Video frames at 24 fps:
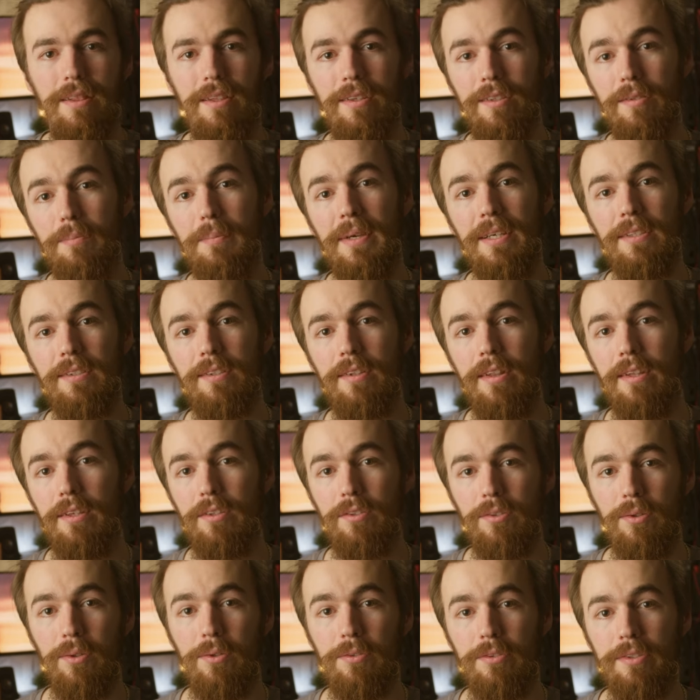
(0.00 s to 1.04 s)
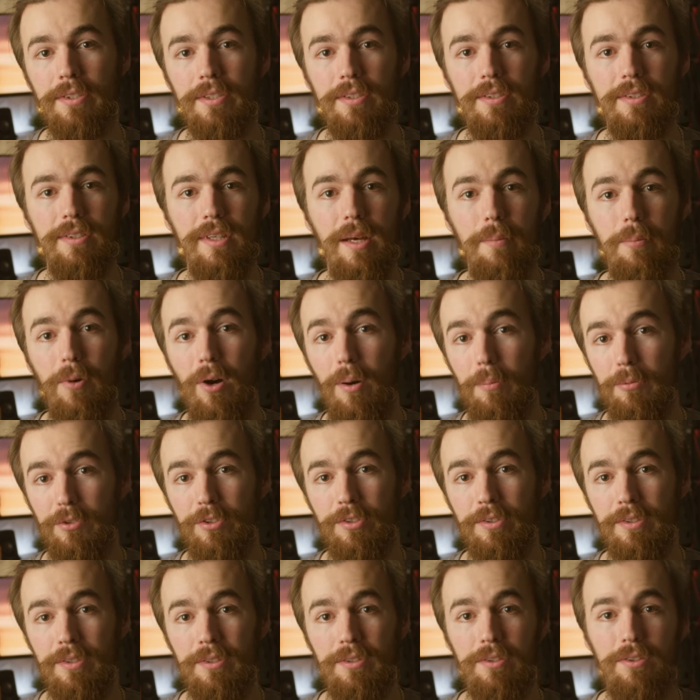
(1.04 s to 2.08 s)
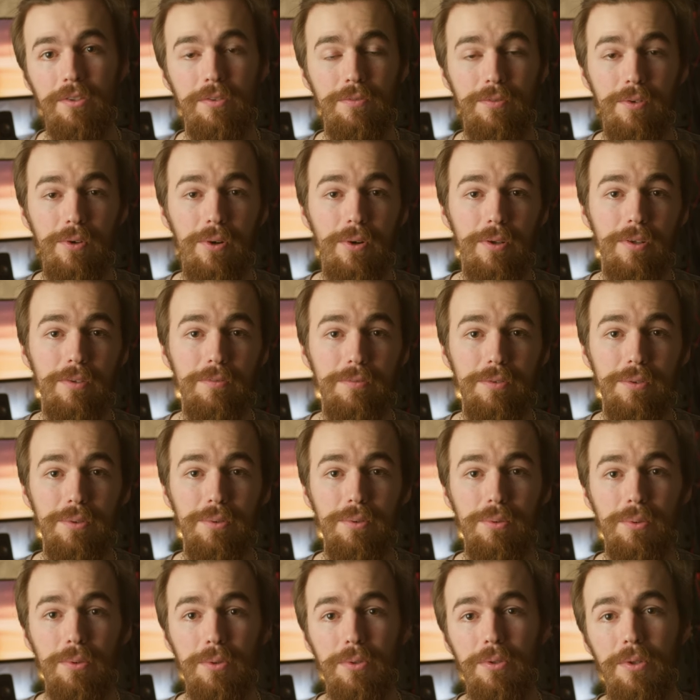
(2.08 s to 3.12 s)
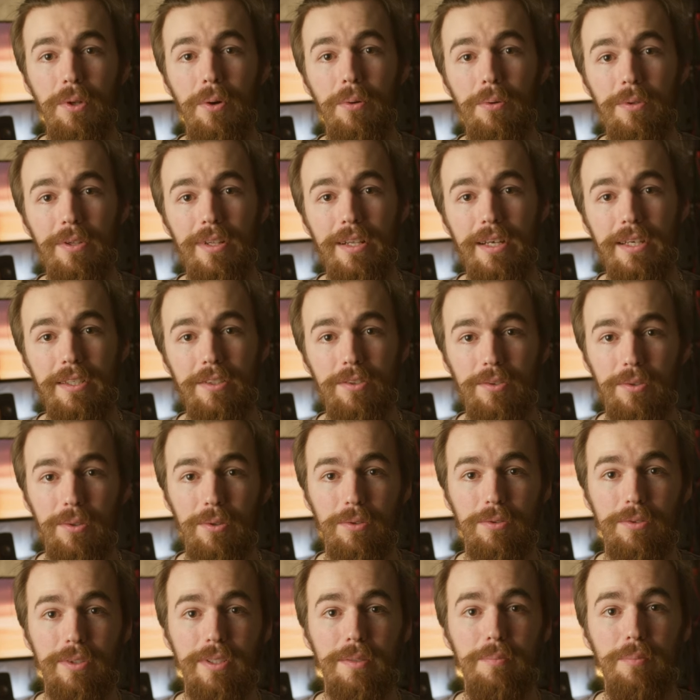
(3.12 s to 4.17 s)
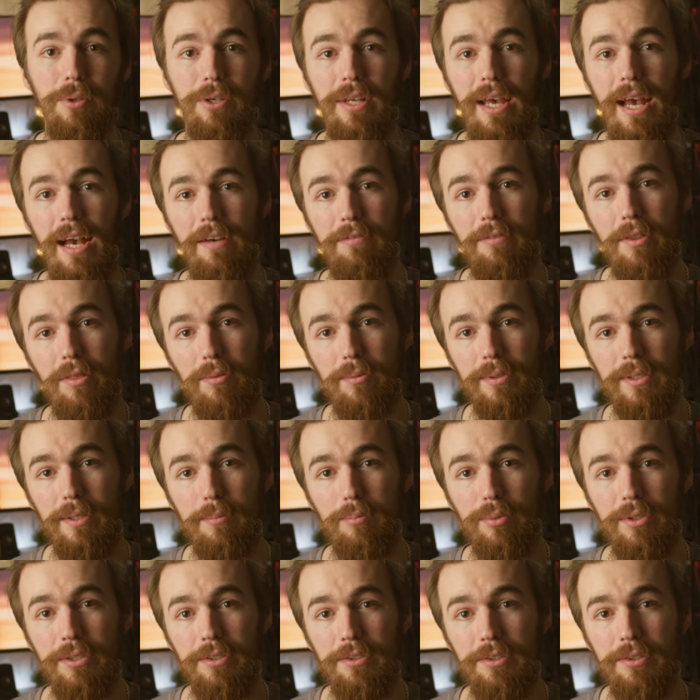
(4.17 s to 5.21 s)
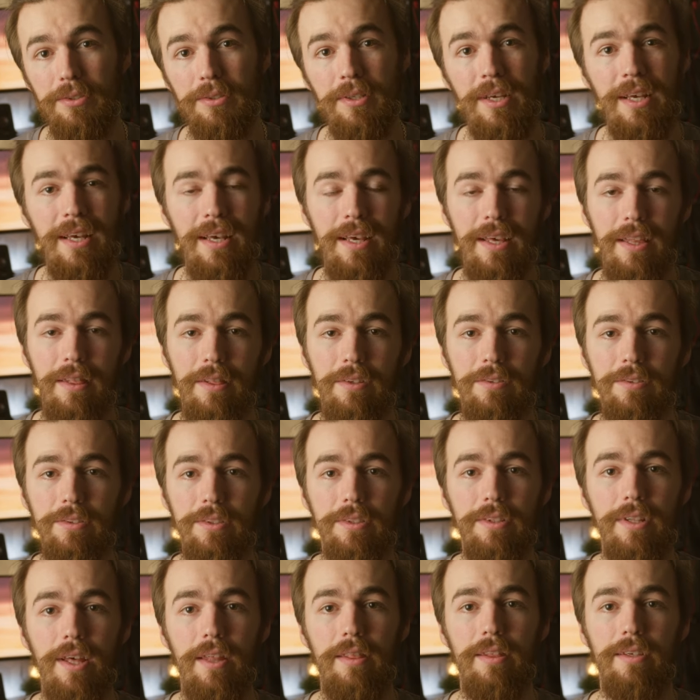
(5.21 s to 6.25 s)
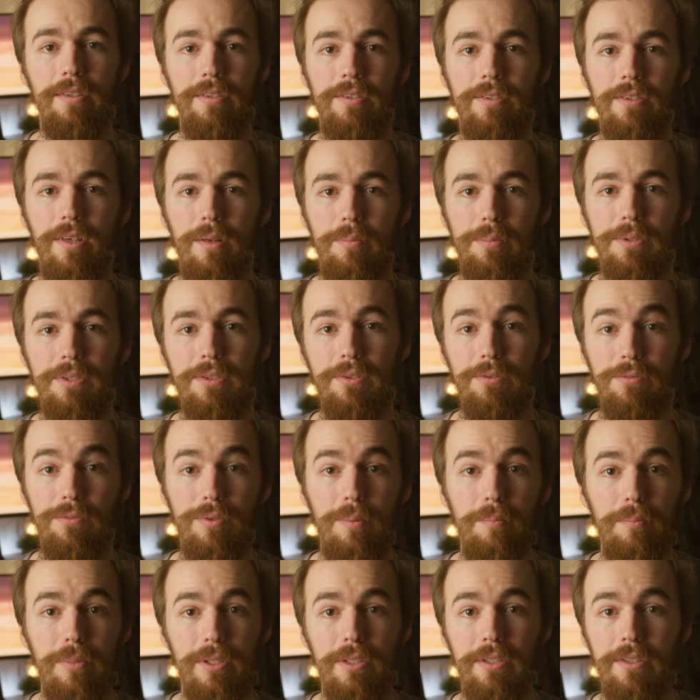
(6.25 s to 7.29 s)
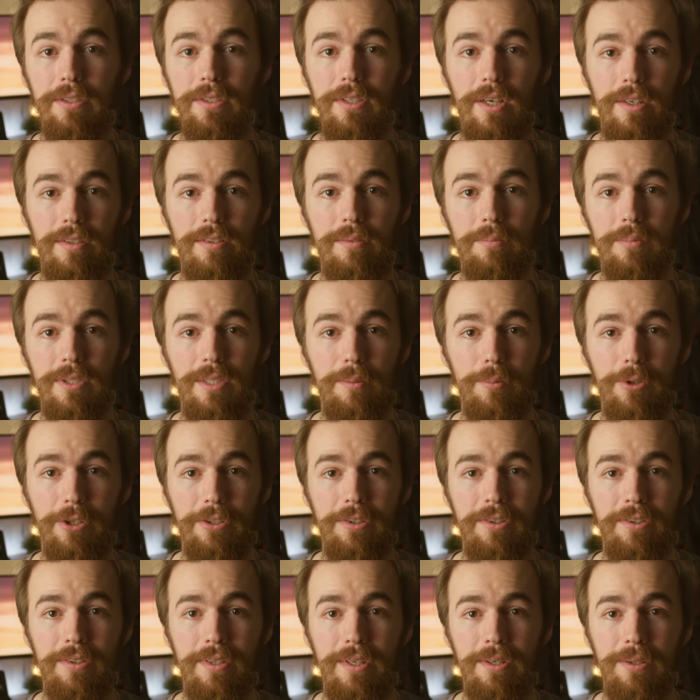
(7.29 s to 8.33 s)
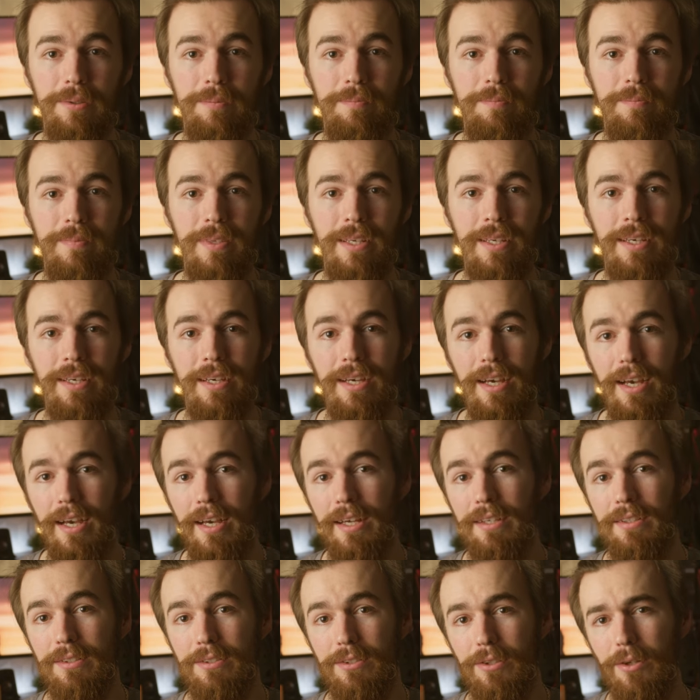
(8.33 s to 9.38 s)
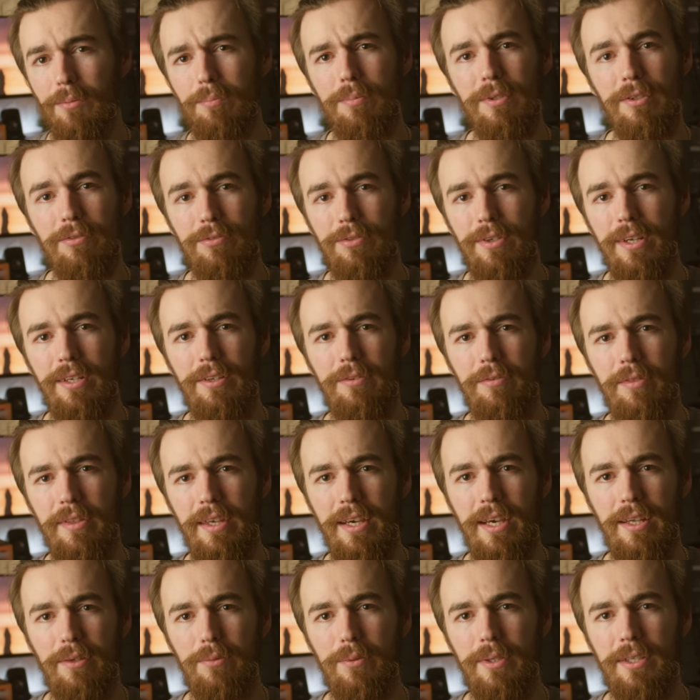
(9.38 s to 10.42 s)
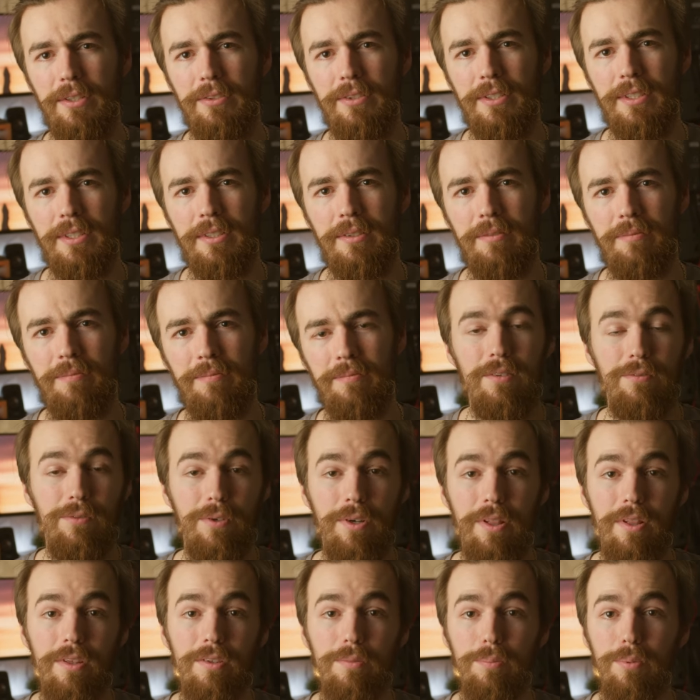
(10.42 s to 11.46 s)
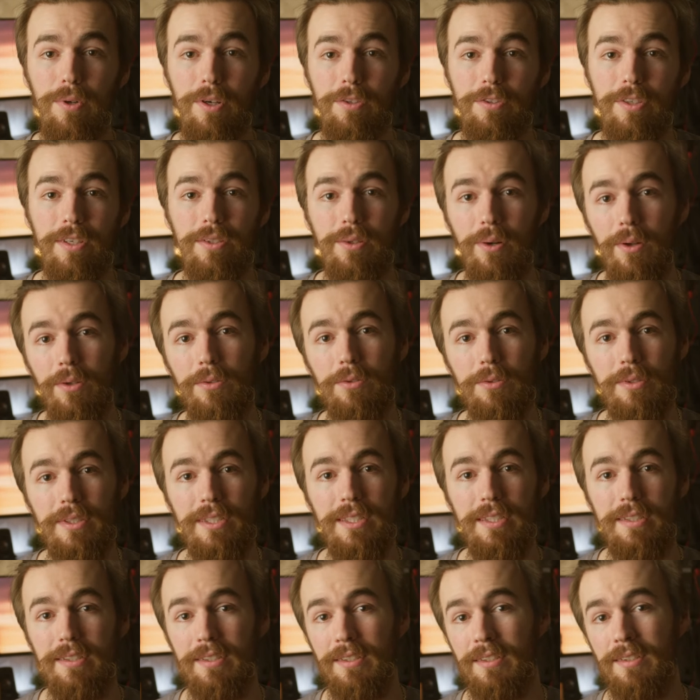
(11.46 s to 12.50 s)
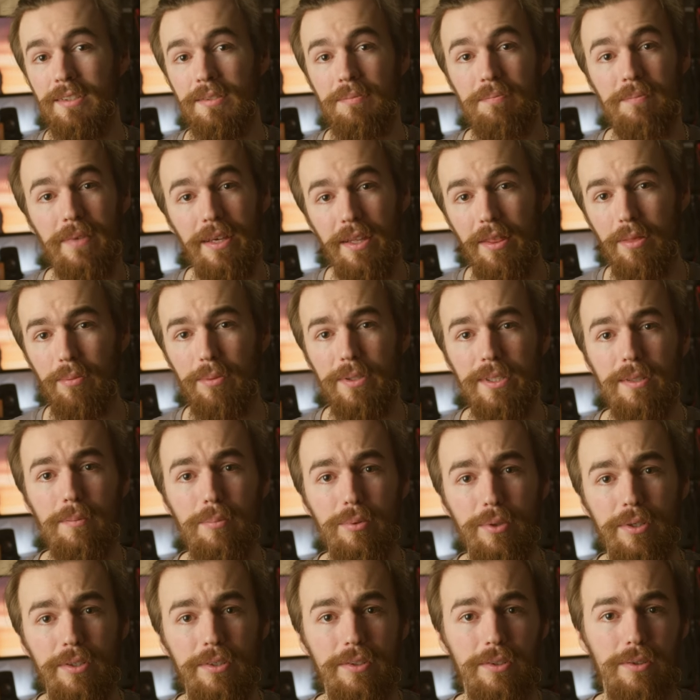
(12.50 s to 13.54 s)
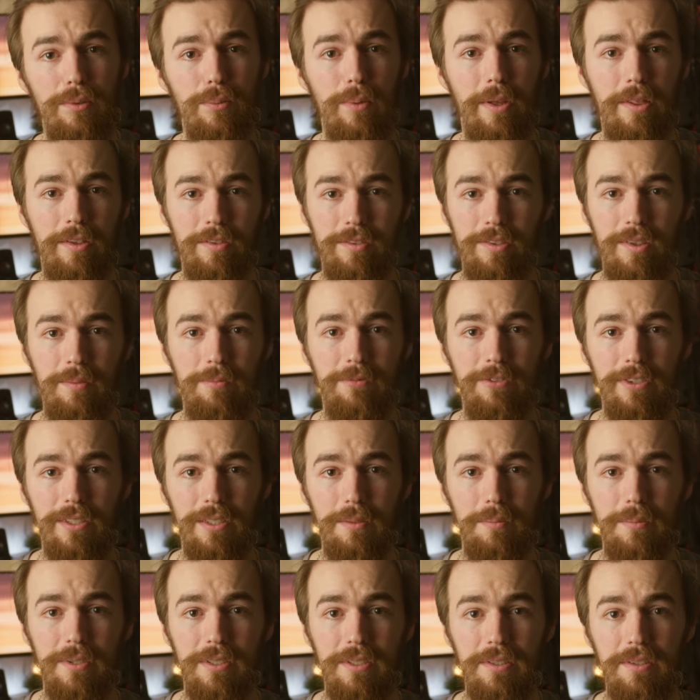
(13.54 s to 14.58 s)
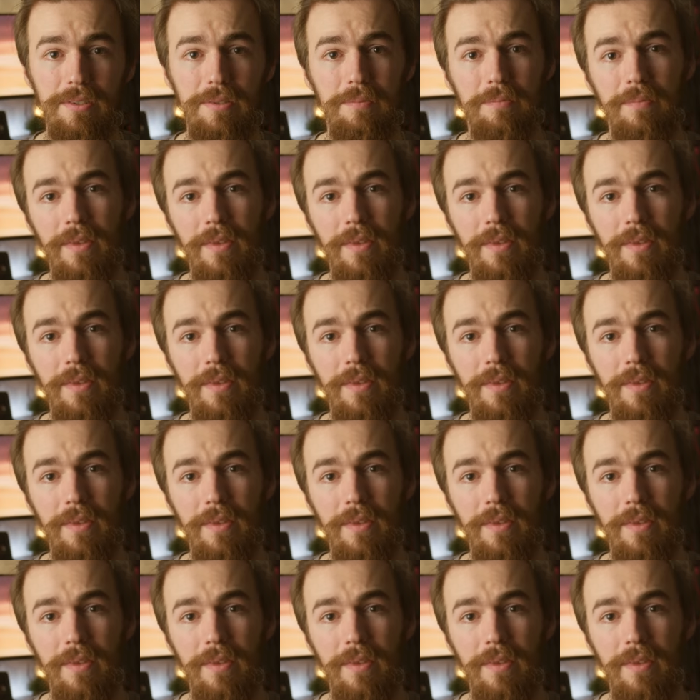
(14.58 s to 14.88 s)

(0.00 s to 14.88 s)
This makes the soldering step optional, so for all of you who don't like soldering but have a 3D printer, there's nothing stopping you from building custom keyboards now. And don't be afraid of the hand wiring. For this project, all you need is a 3D printer with some filament,